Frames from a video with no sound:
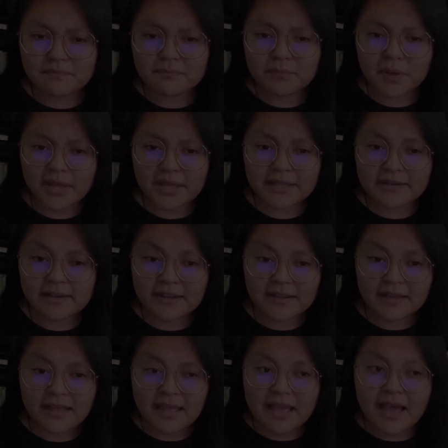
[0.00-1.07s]
but
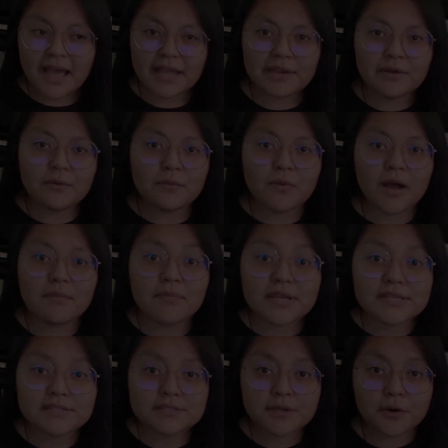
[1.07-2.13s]
I don't want my
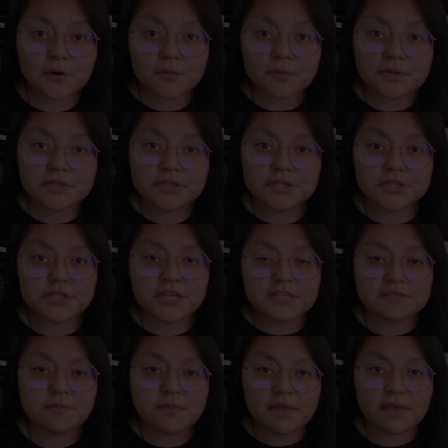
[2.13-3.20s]
scope to
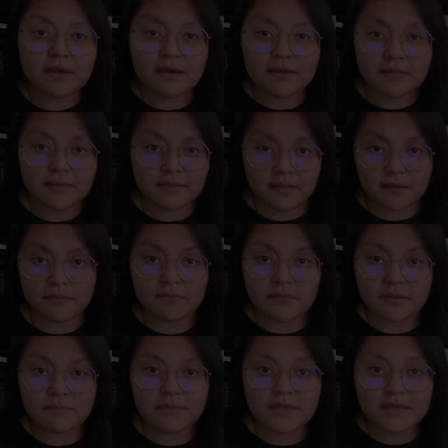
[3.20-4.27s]
just be on them
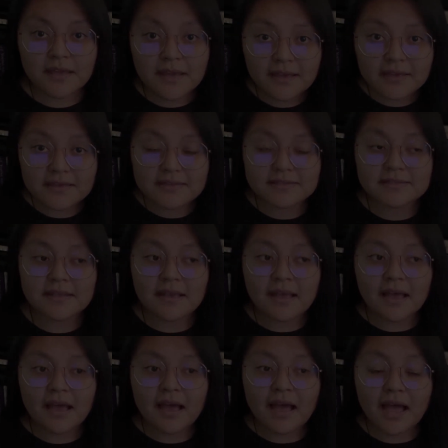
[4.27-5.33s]
because
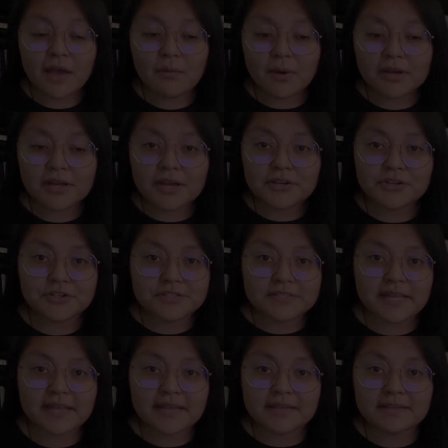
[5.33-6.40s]
I want to
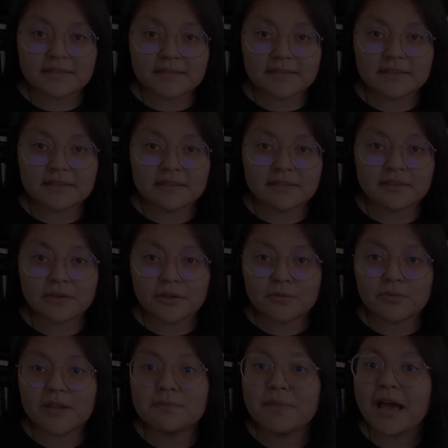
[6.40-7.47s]
understand the
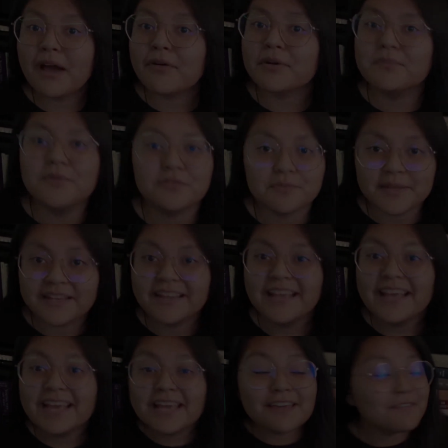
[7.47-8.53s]
Red Power movement. If